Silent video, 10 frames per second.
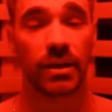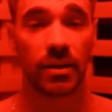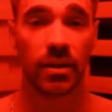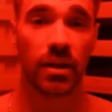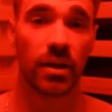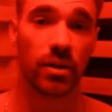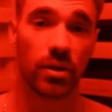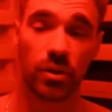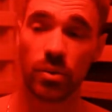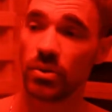And
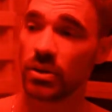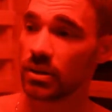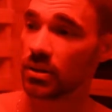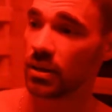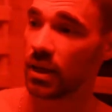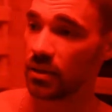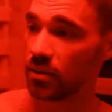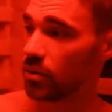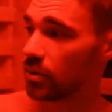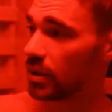using and
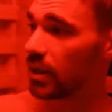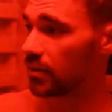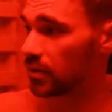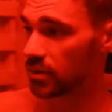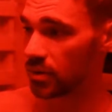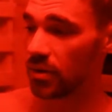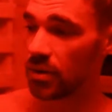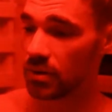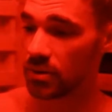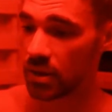looking at the
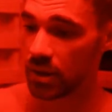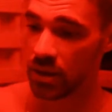sauna is